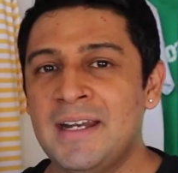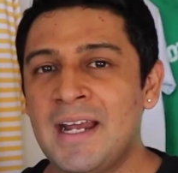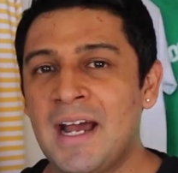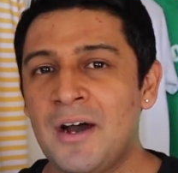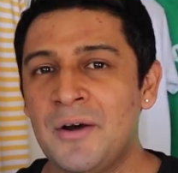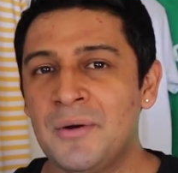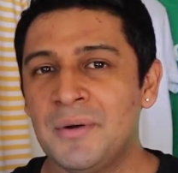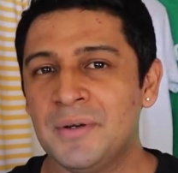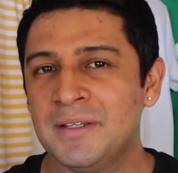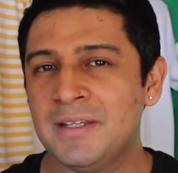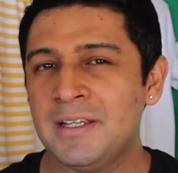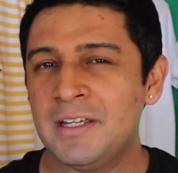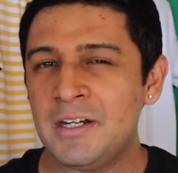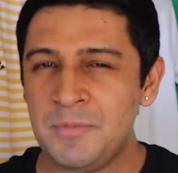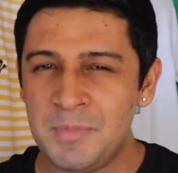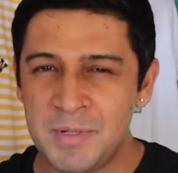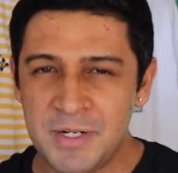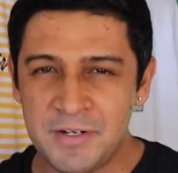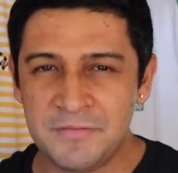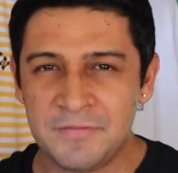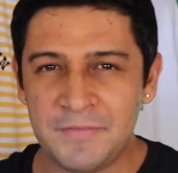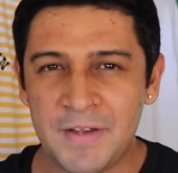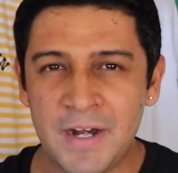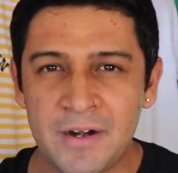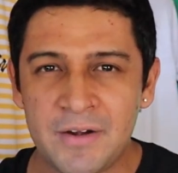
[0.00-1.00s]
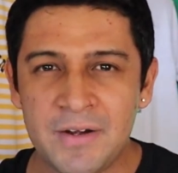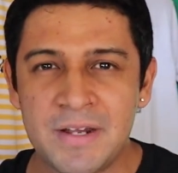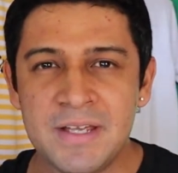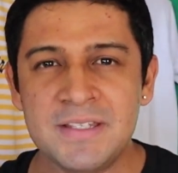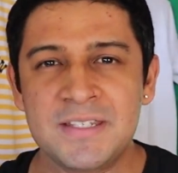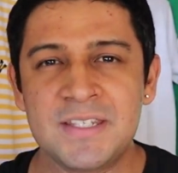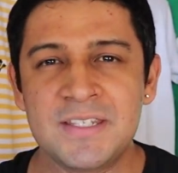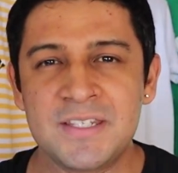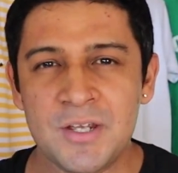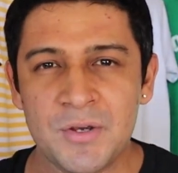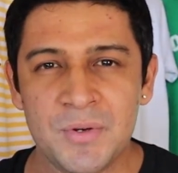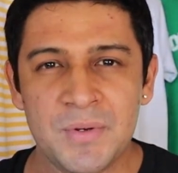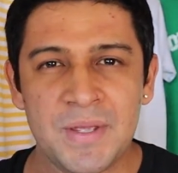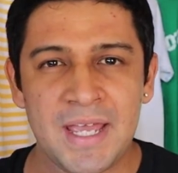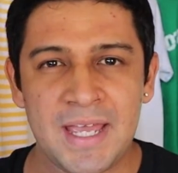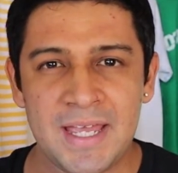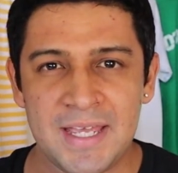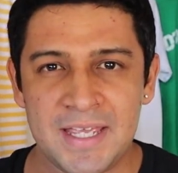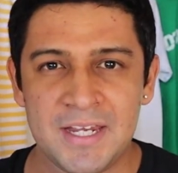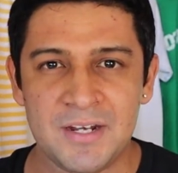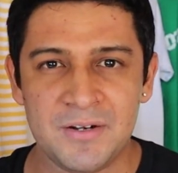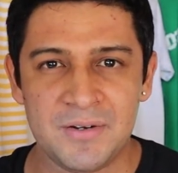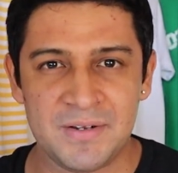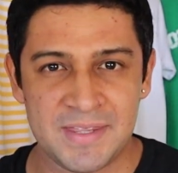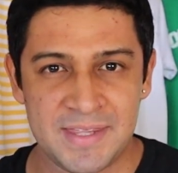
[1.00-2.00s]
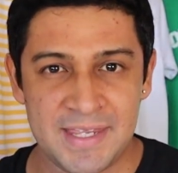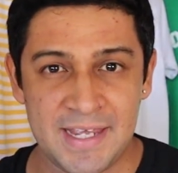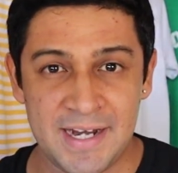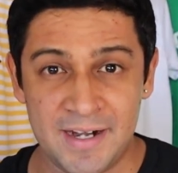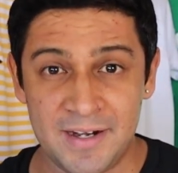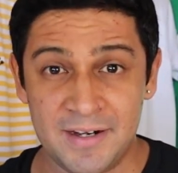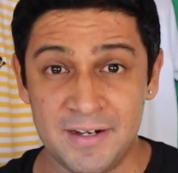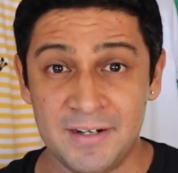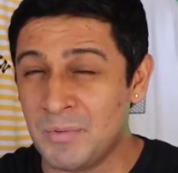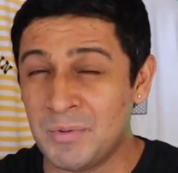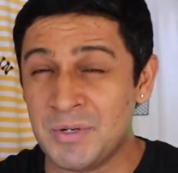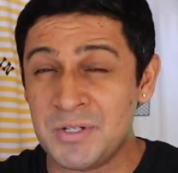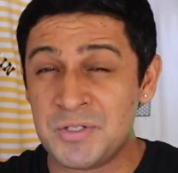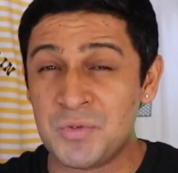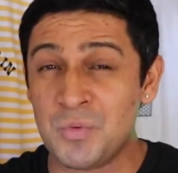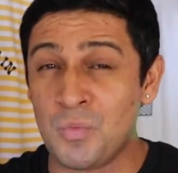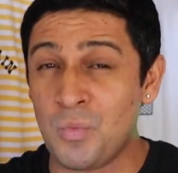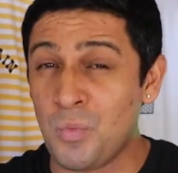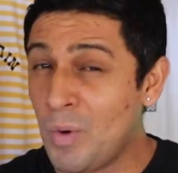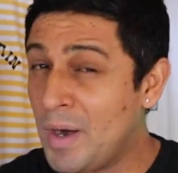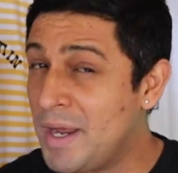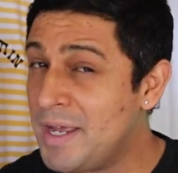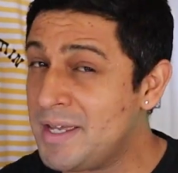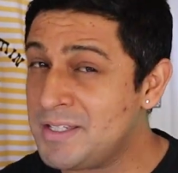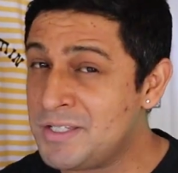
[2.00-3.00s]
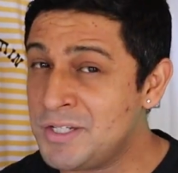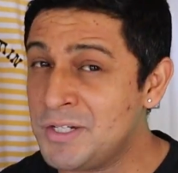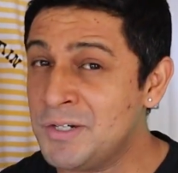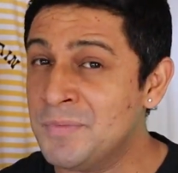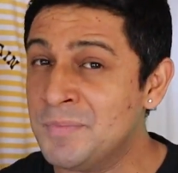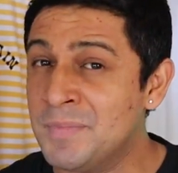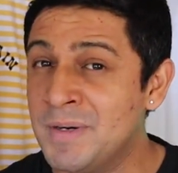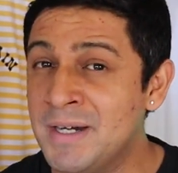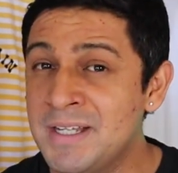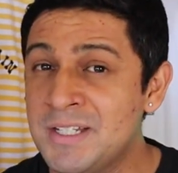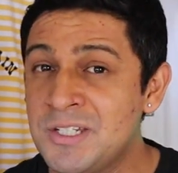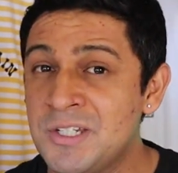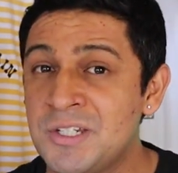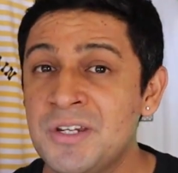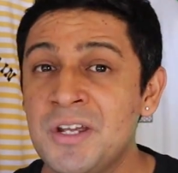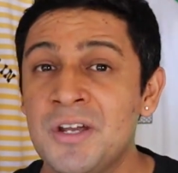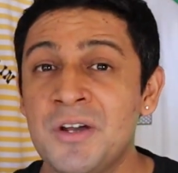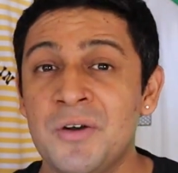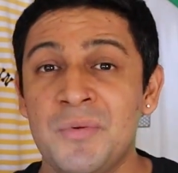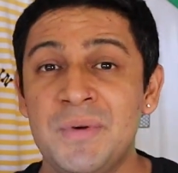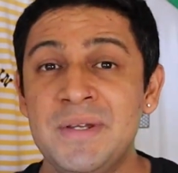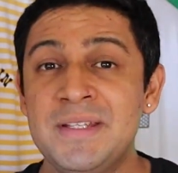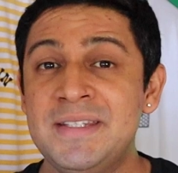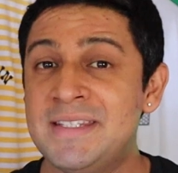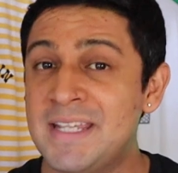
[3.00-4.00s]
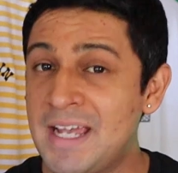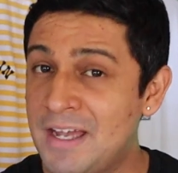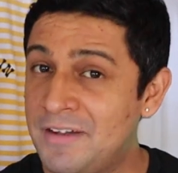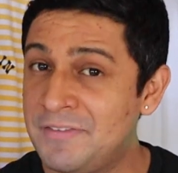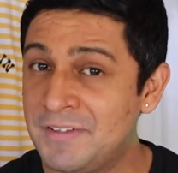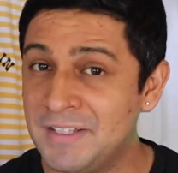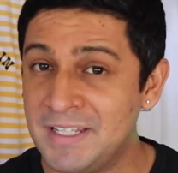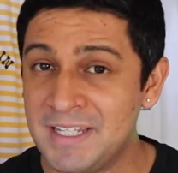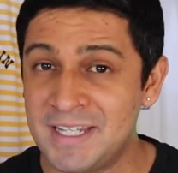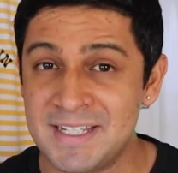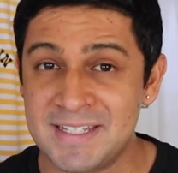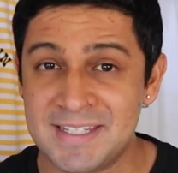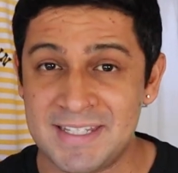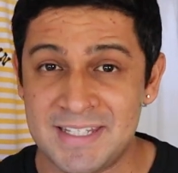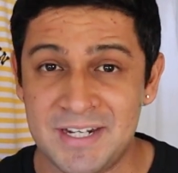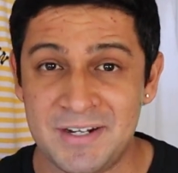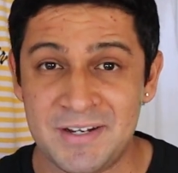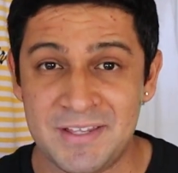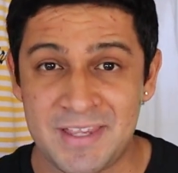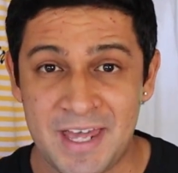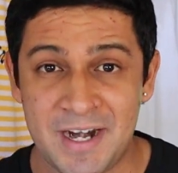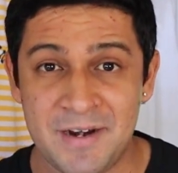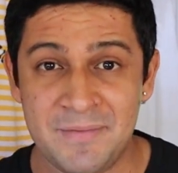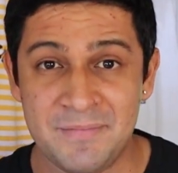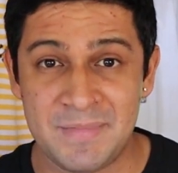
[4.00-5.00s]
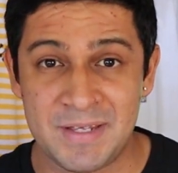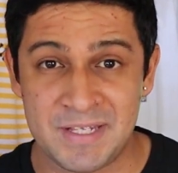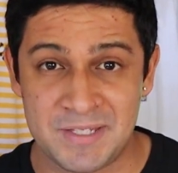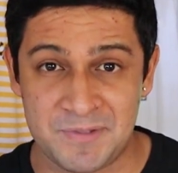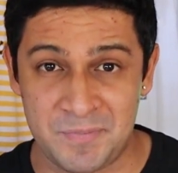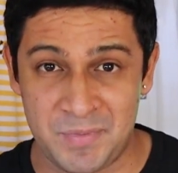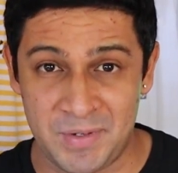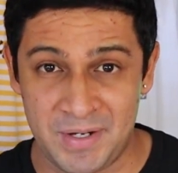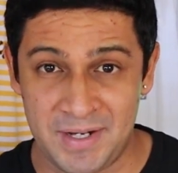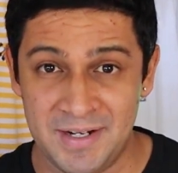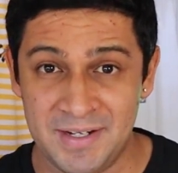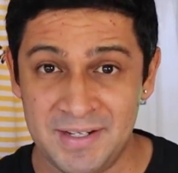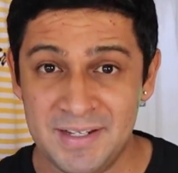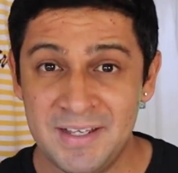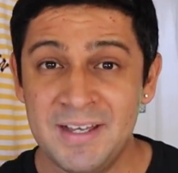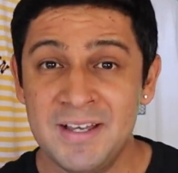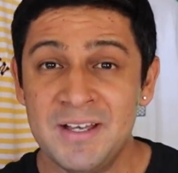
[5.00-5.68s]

Now a little bit of variance is okay here and there, but when it's way too much, we definitely consider that a misprint.